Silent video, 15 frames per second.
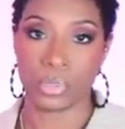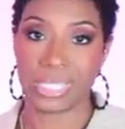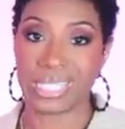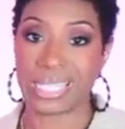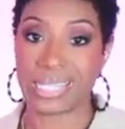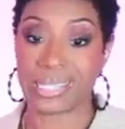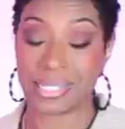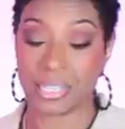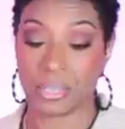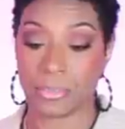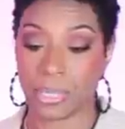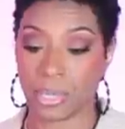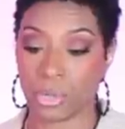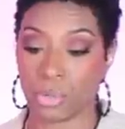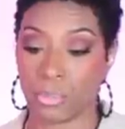one is at
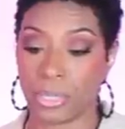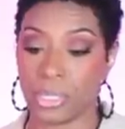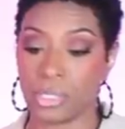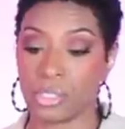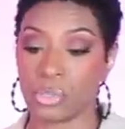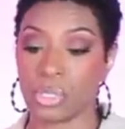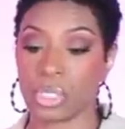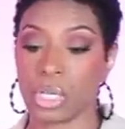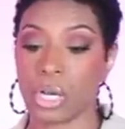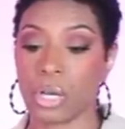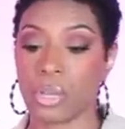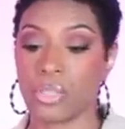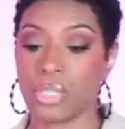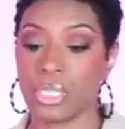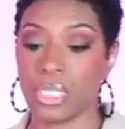Sam Edelman. This is
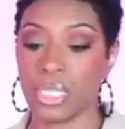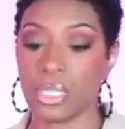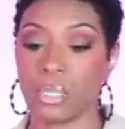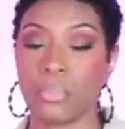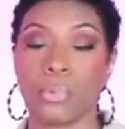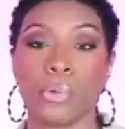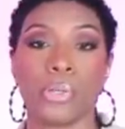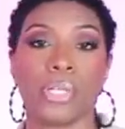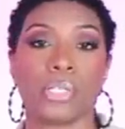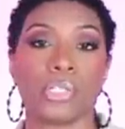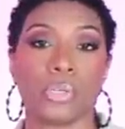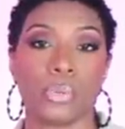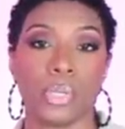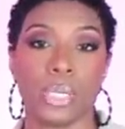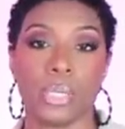called the Dila Pointed
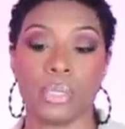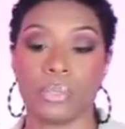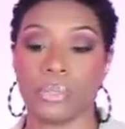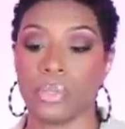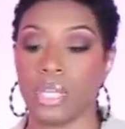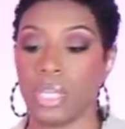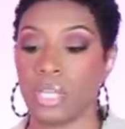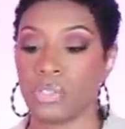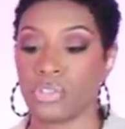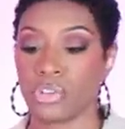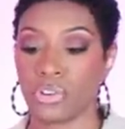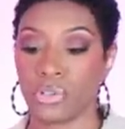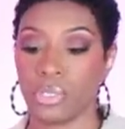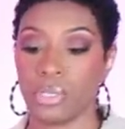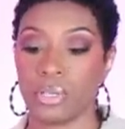Toe Heel. It's
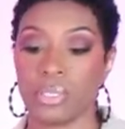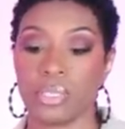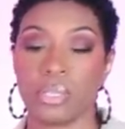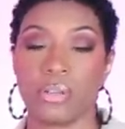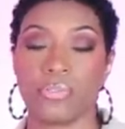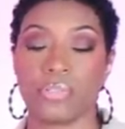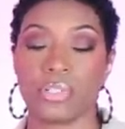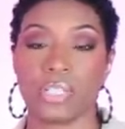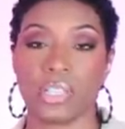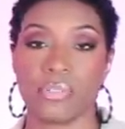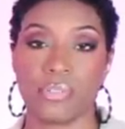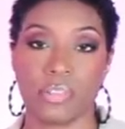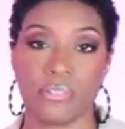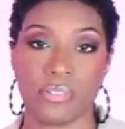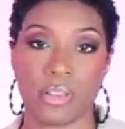currently on sale for
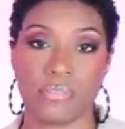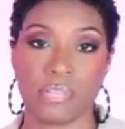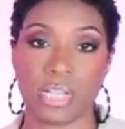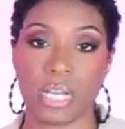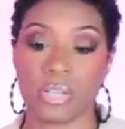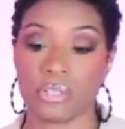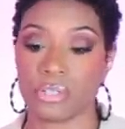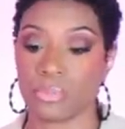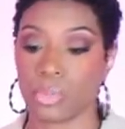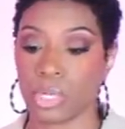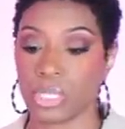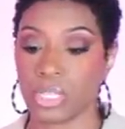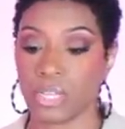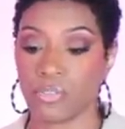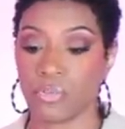$75,
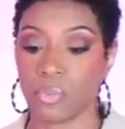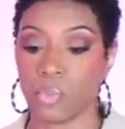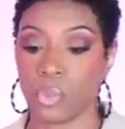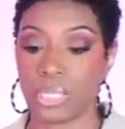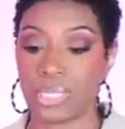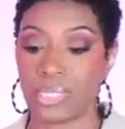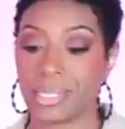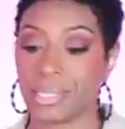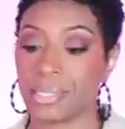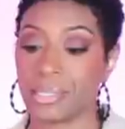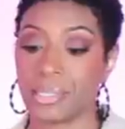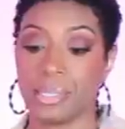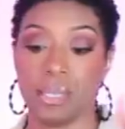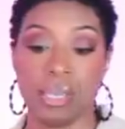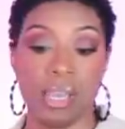marked down from
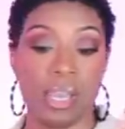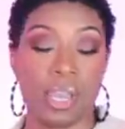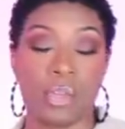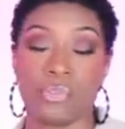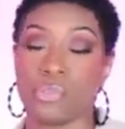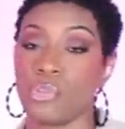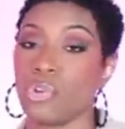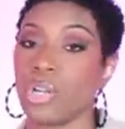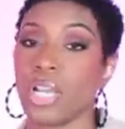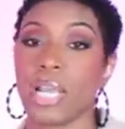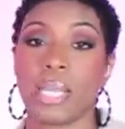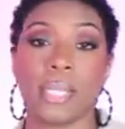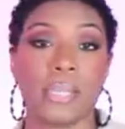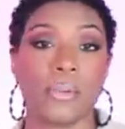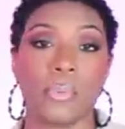$160. Girl, they
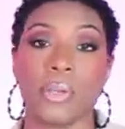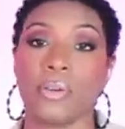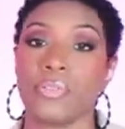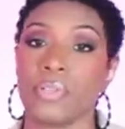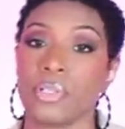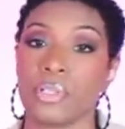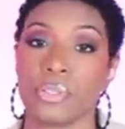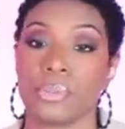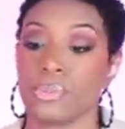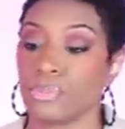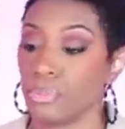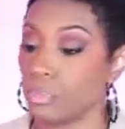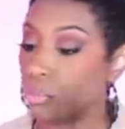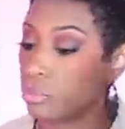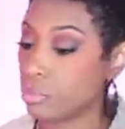got layaway over there too.
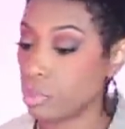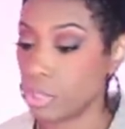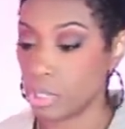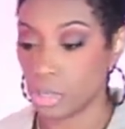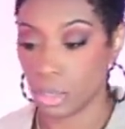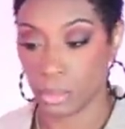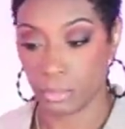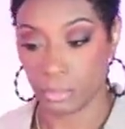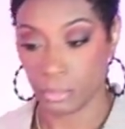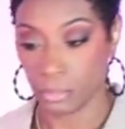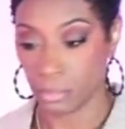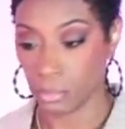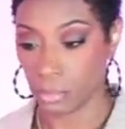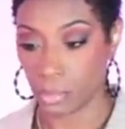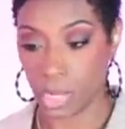Listen,
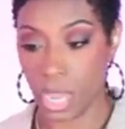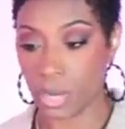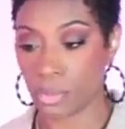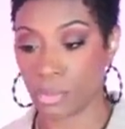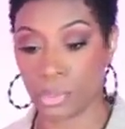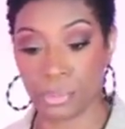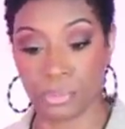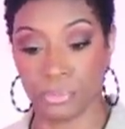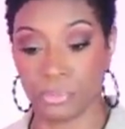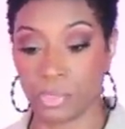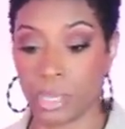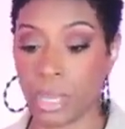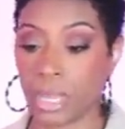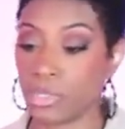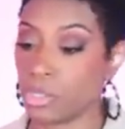I don't know.
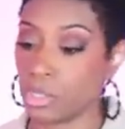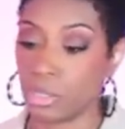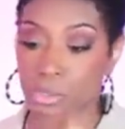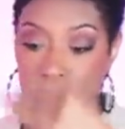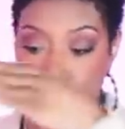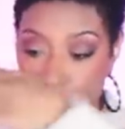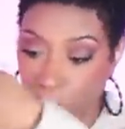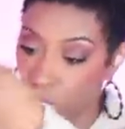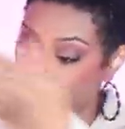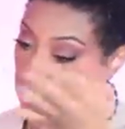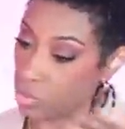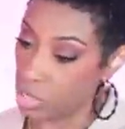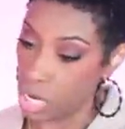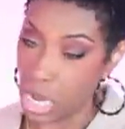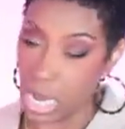I just give you the